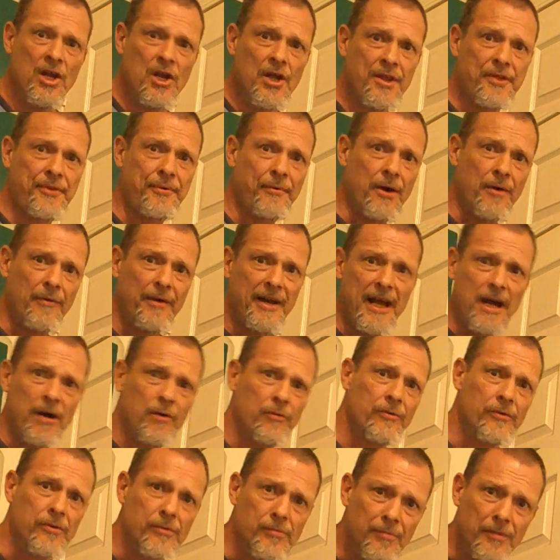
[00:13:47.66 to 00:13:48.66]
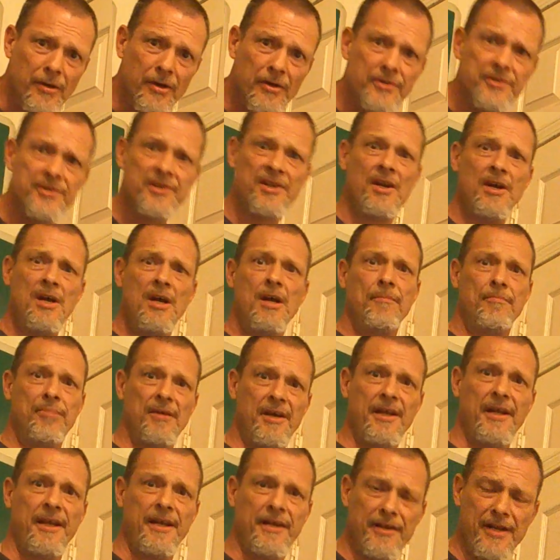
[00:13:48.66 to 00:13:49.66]
throwing out rumors,
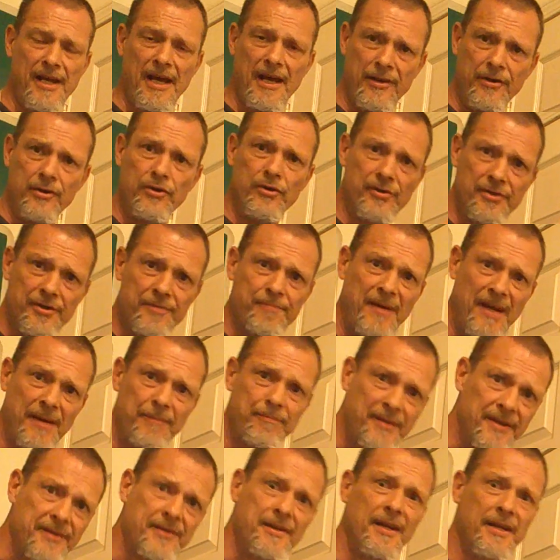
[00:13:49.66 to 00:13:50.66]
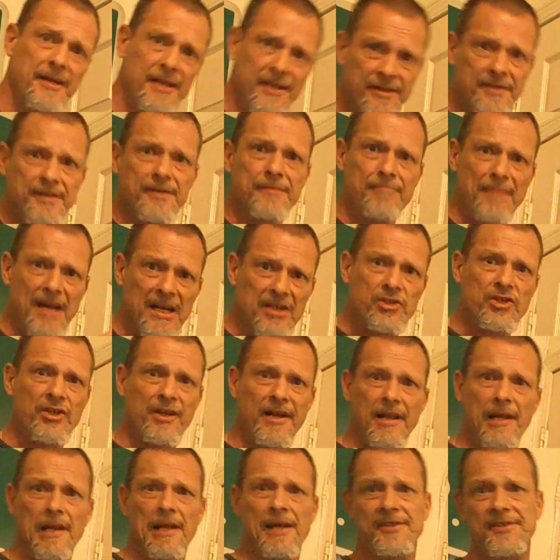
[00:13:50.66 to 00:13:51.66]
but in that newspaper thing, it did mention
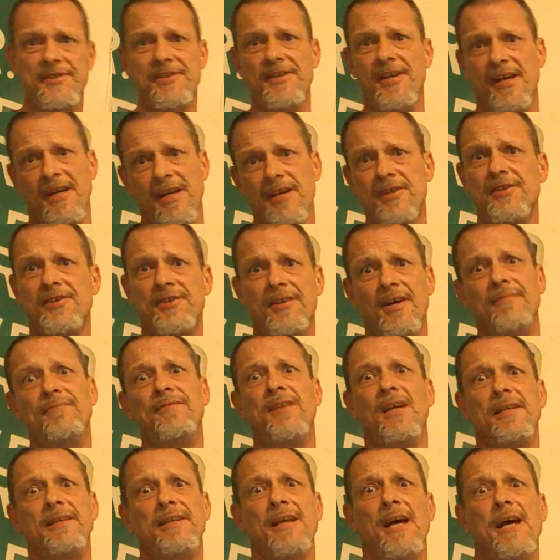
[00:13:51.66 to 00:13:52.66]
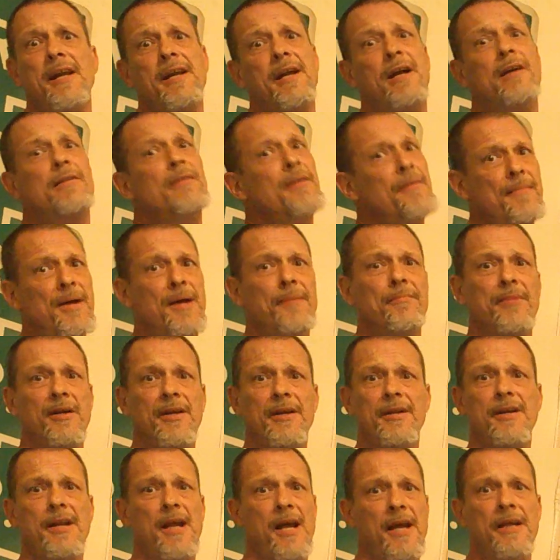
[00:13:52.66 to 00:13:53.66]
LSD and stuff like that. I remember
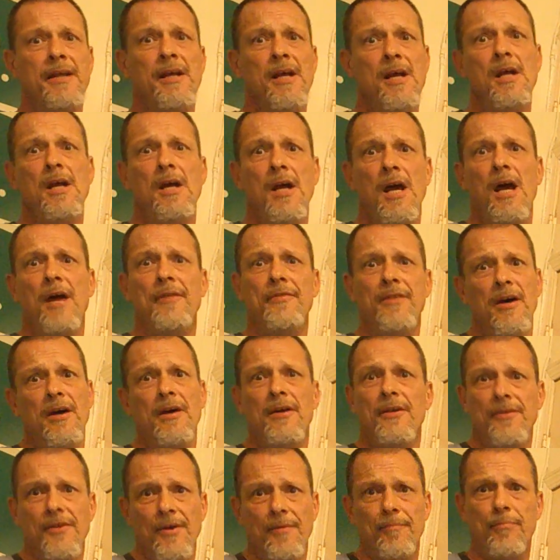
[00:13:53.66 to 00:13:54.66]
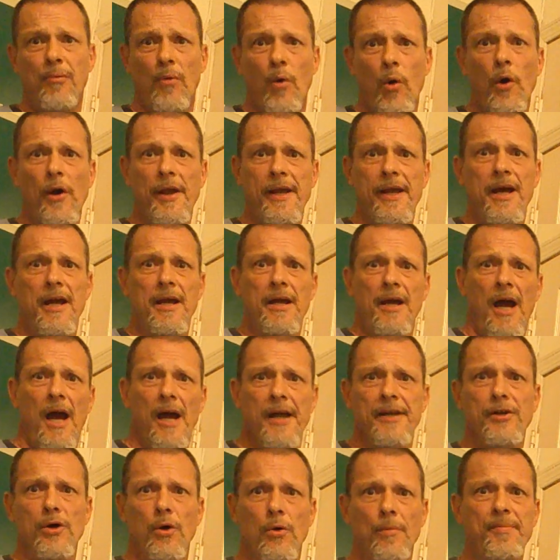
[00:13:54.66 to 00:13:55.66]
it. The boy, I
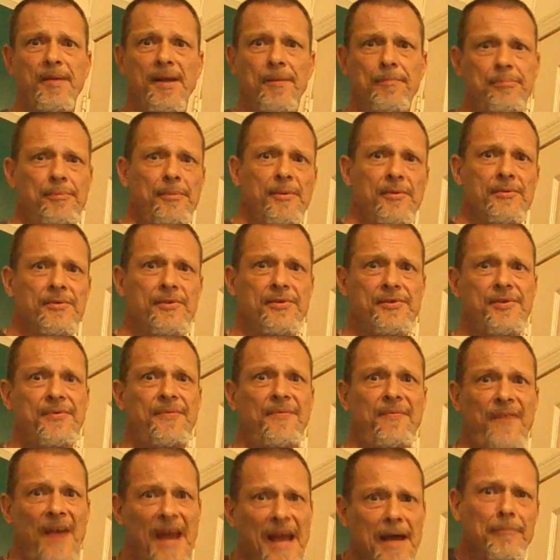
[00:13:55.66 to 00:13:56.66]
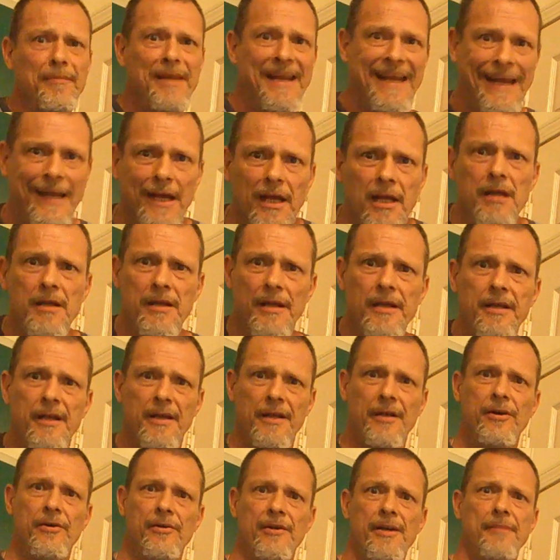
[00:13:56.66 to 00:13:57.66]
know people's family, you
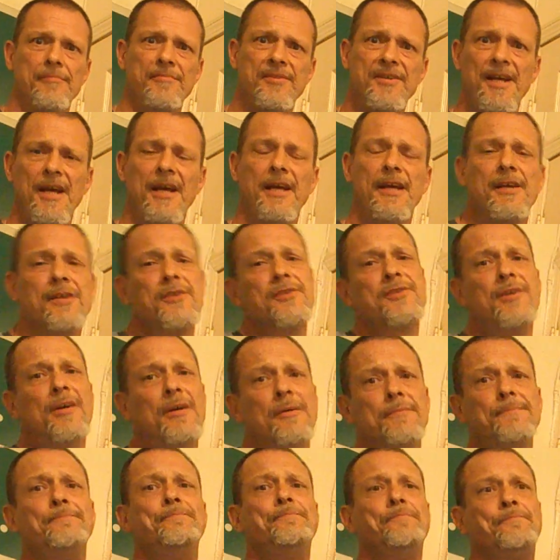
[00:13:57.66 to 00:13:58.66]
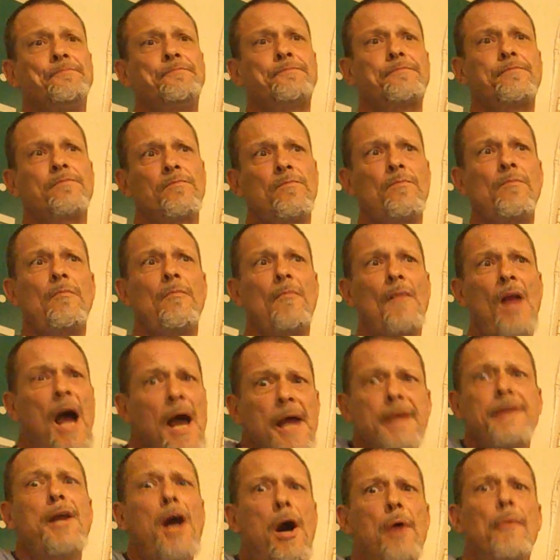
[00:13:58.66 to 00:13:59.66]
know what I'm saying? So, I
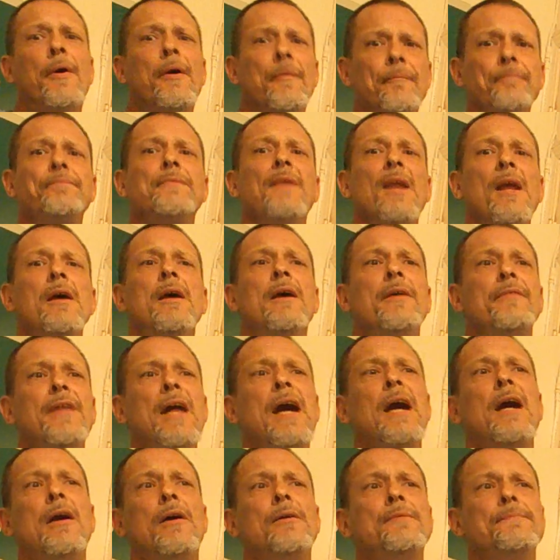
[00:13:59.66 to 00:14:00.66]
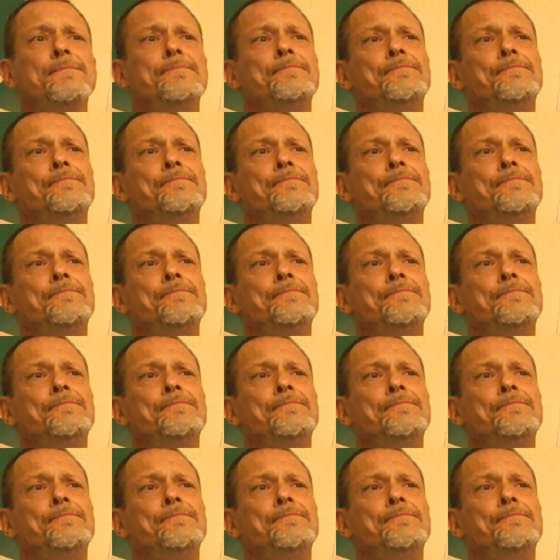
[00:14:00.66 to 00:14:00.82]
know. Now,